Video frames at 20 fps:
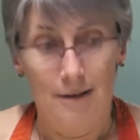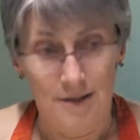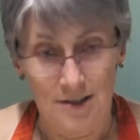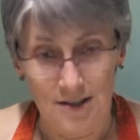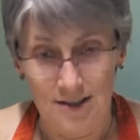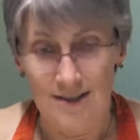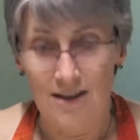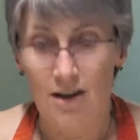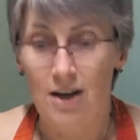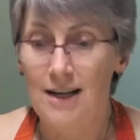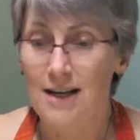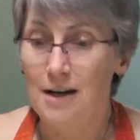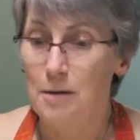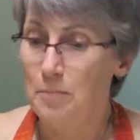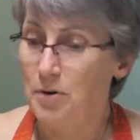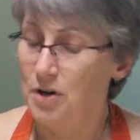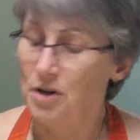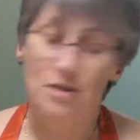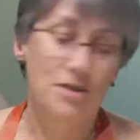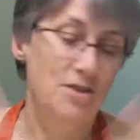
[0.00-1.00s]
designing a
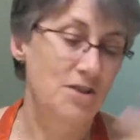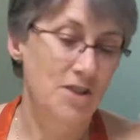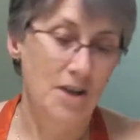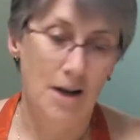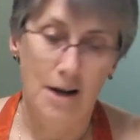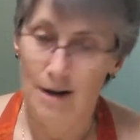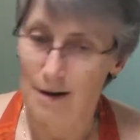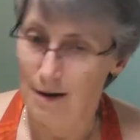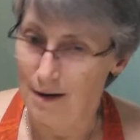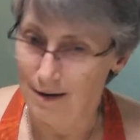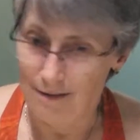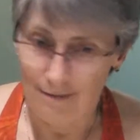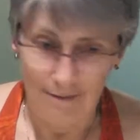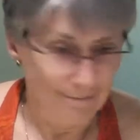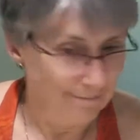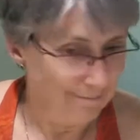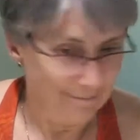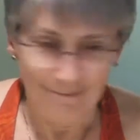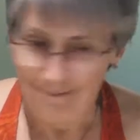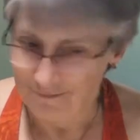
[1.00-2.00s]

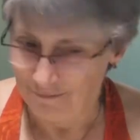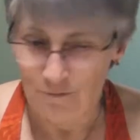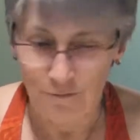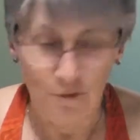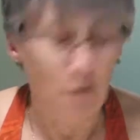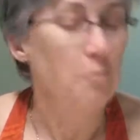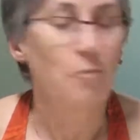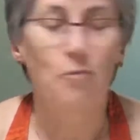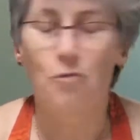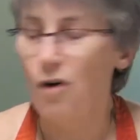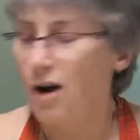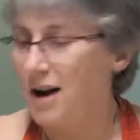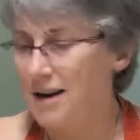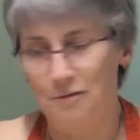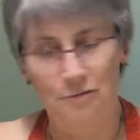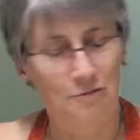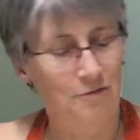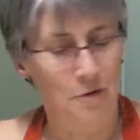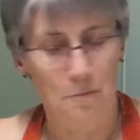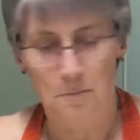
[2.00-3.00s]
poster,
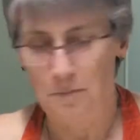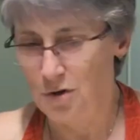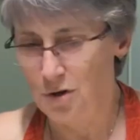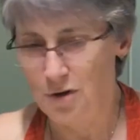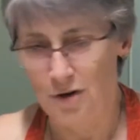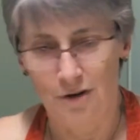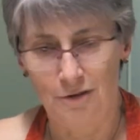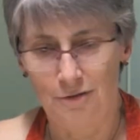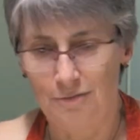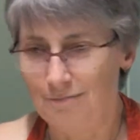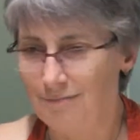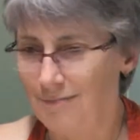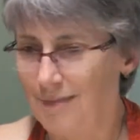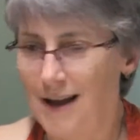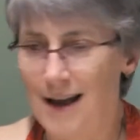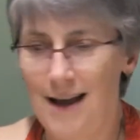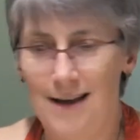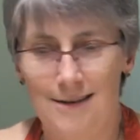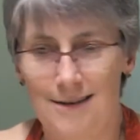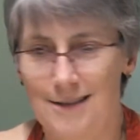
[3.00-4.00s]
right from
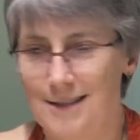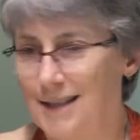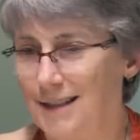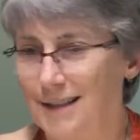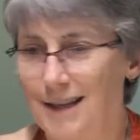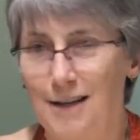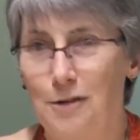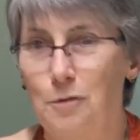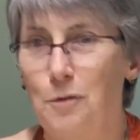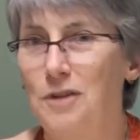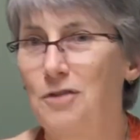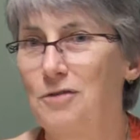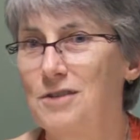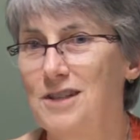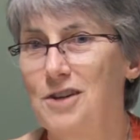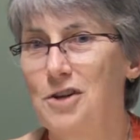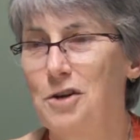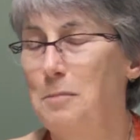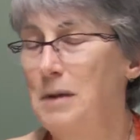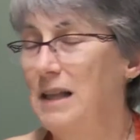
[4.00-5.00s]
how to select whether
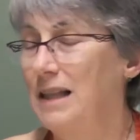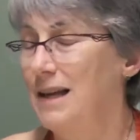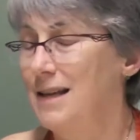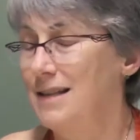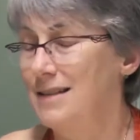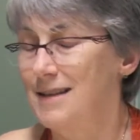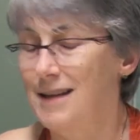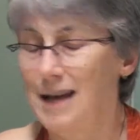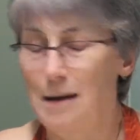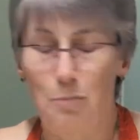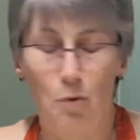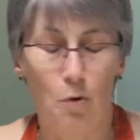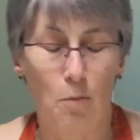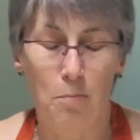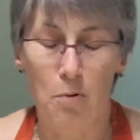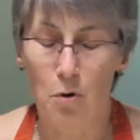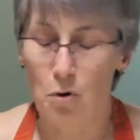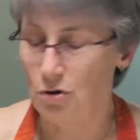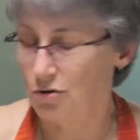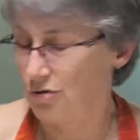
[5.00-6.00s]
it's going to be landscape or
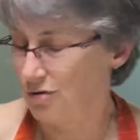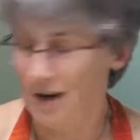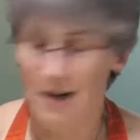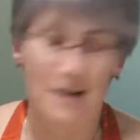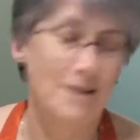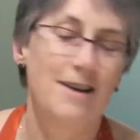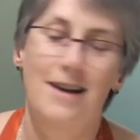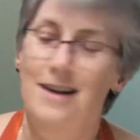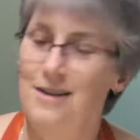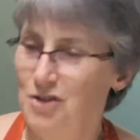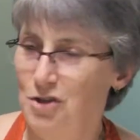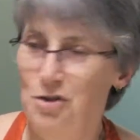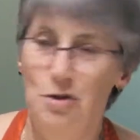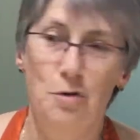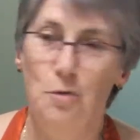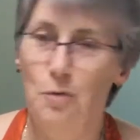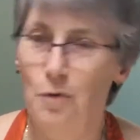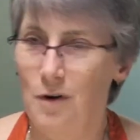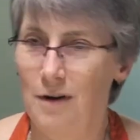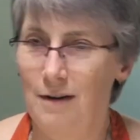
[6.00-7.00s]
portrait, down
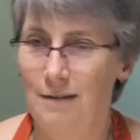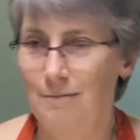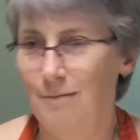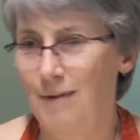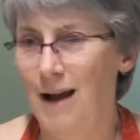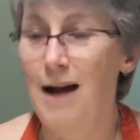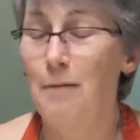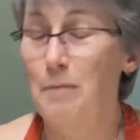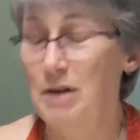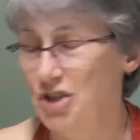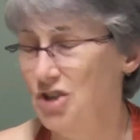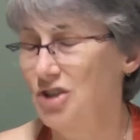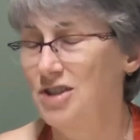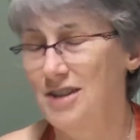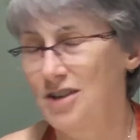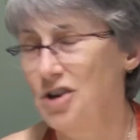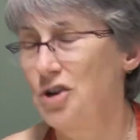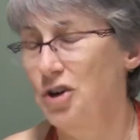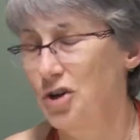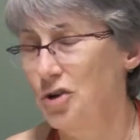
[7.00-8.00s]
to how much
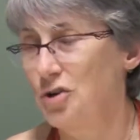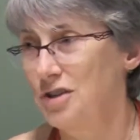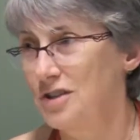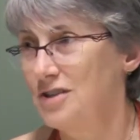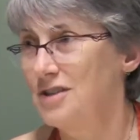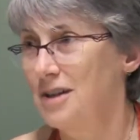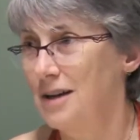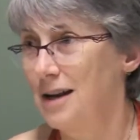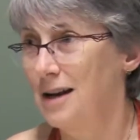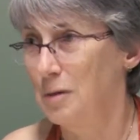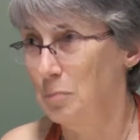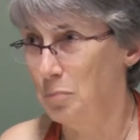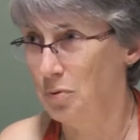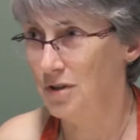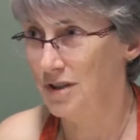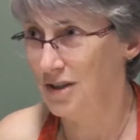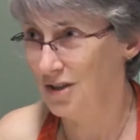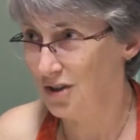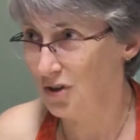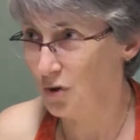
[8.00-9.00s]
it's going to cost to get it
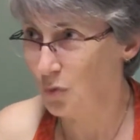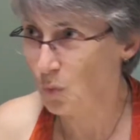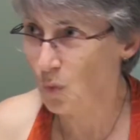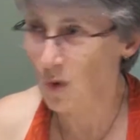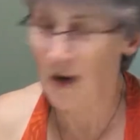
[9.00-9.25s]
printed and